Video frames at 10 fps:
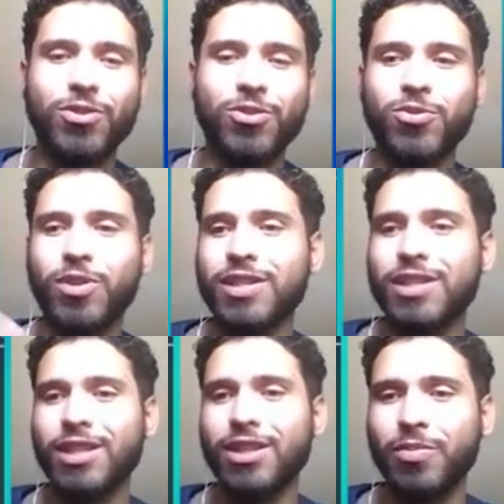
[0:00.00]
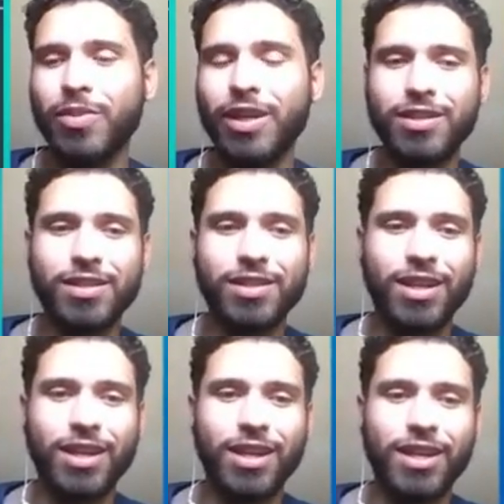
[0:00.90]
twist a little bit,
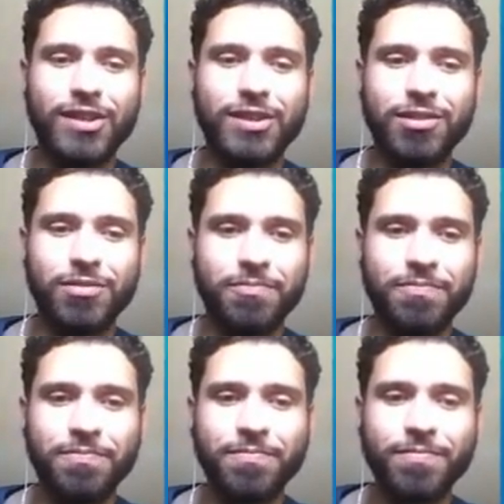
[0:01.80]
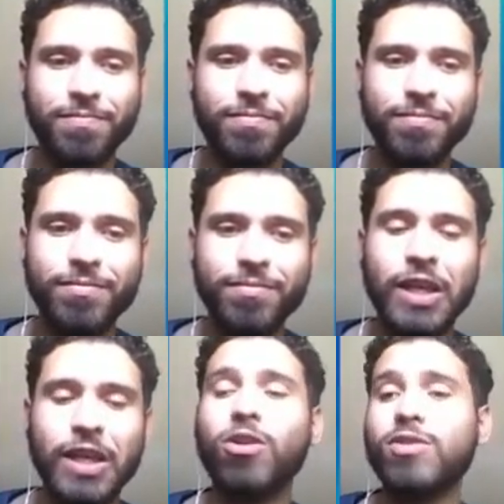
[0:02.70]
and
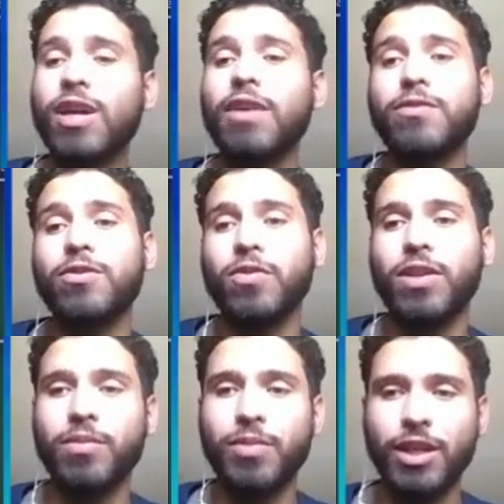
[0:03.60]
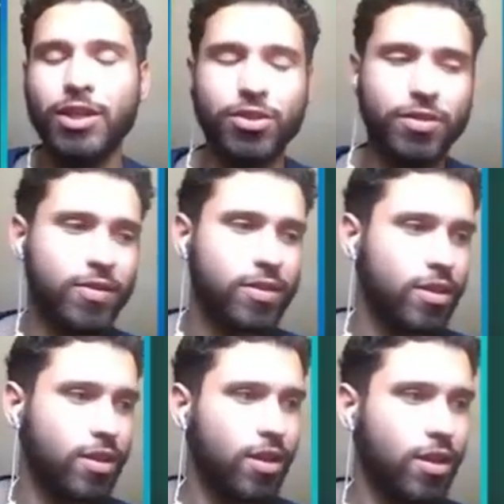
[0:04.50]
you also have to know the limitations
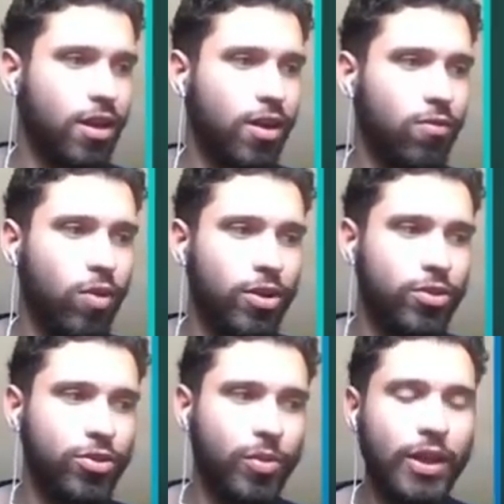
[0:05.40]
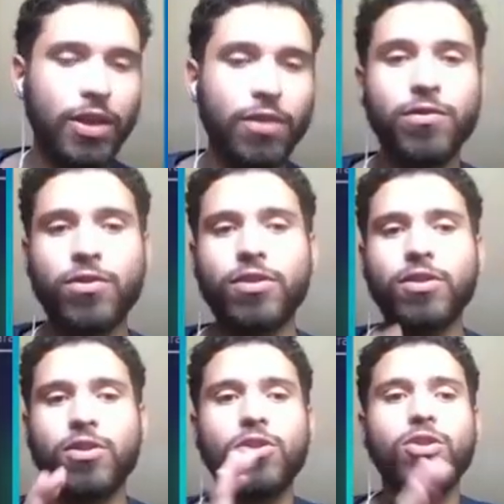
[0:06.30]
of what you're doing. If
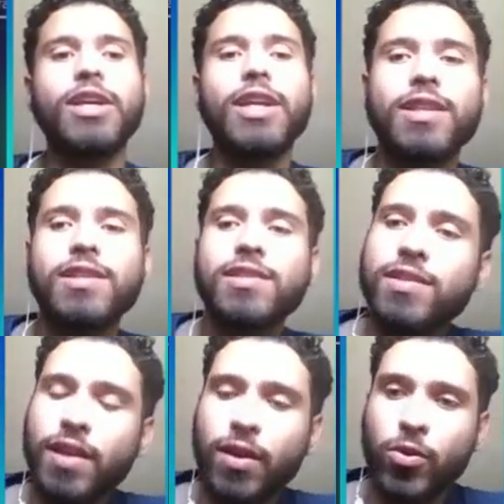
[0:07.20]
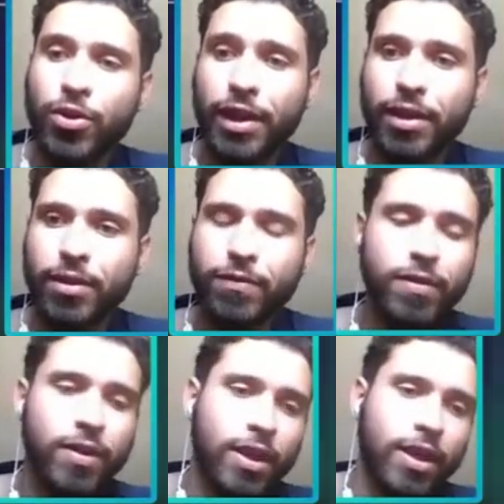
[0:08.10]
you're looking at this creative,
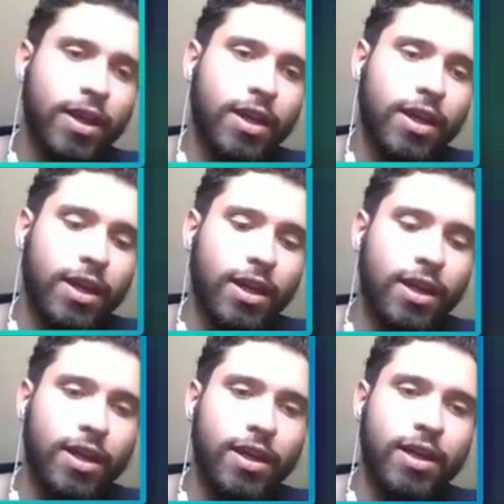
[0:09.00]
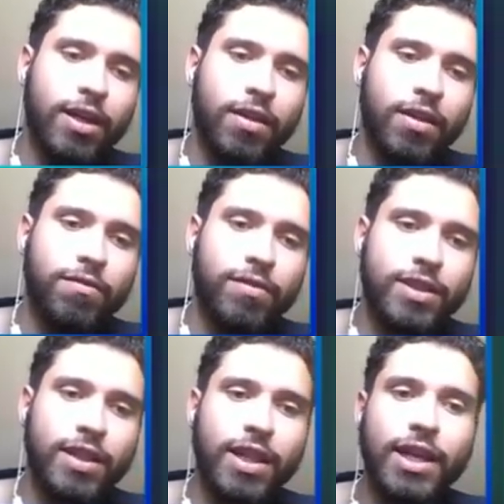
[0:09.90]
the first
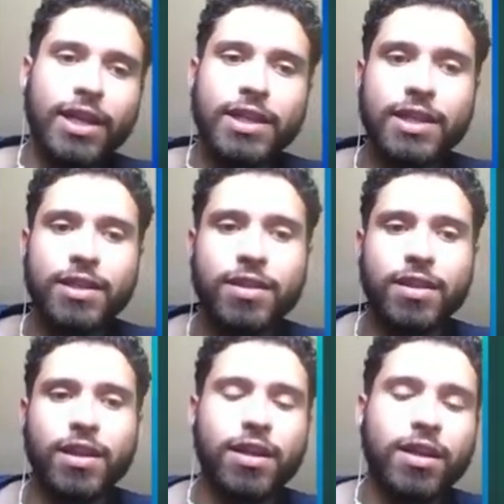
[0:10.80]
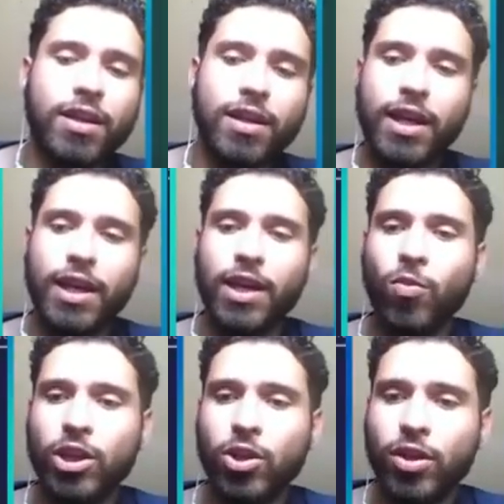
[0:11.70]
thing that I did
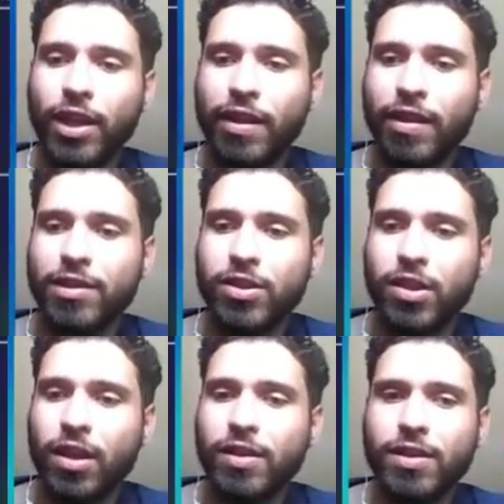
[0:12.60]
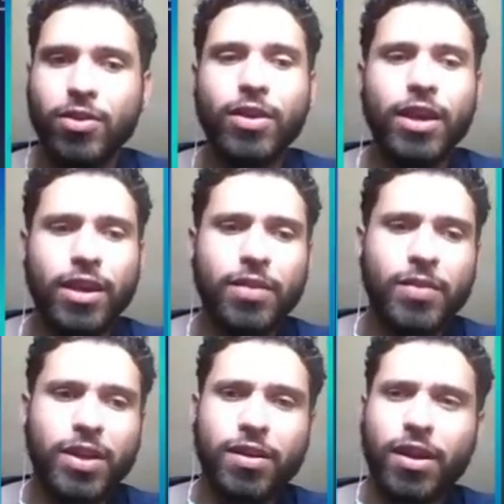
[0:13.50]
when looking at this, I said, okay, I can
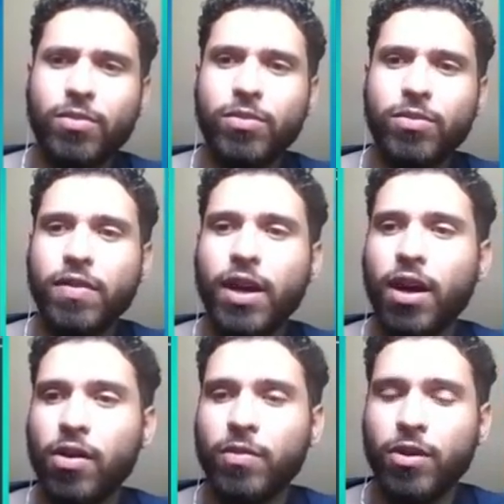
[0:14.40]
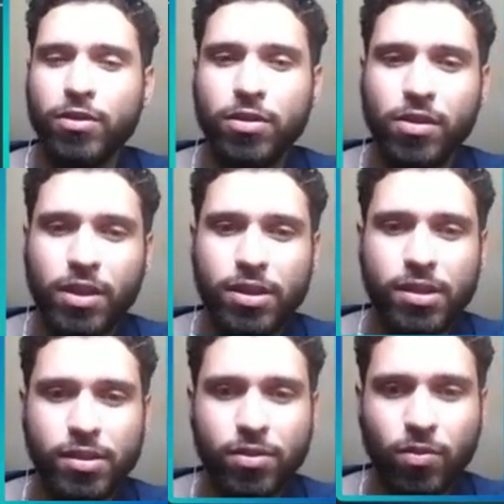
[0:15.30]
make her move. How am I going to do
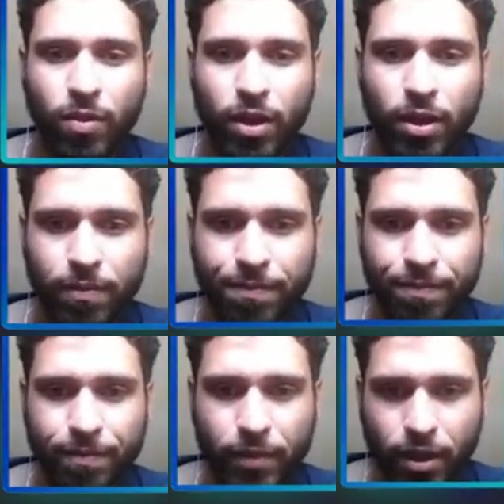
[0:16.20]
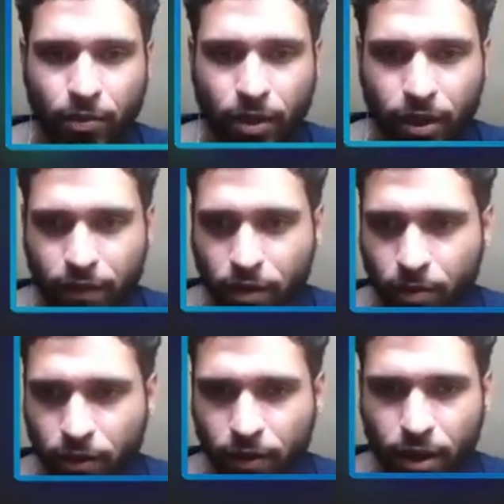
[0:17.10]
this? Well, we have a
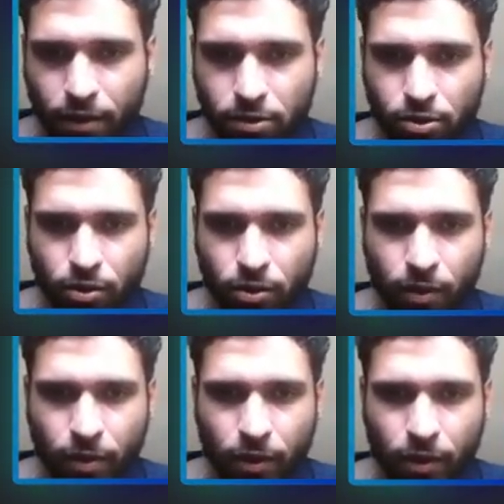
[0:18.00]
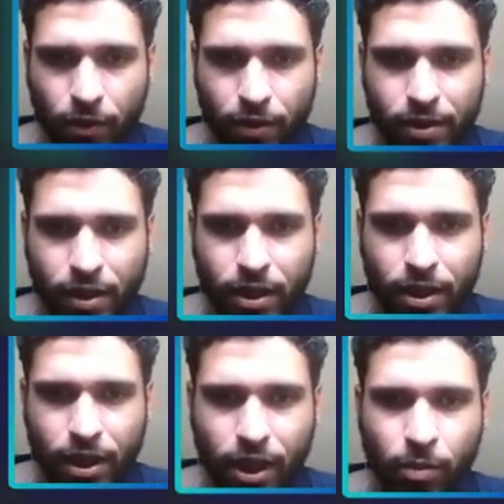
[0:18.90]
couple of levels to go about this.
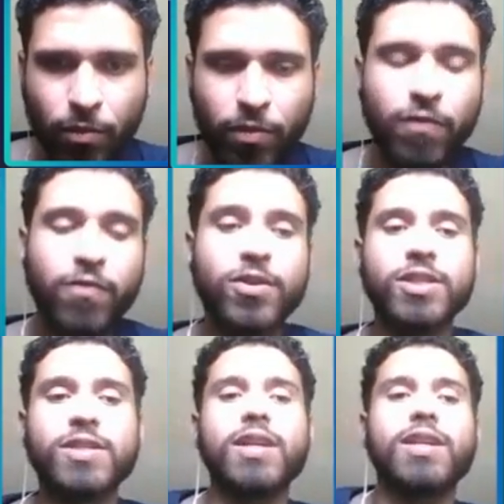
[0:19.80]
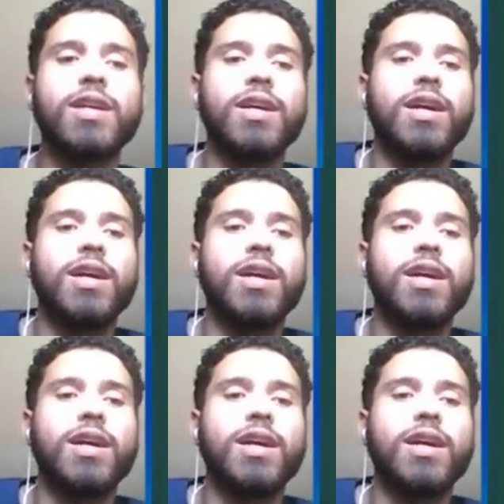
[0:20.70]
But first thing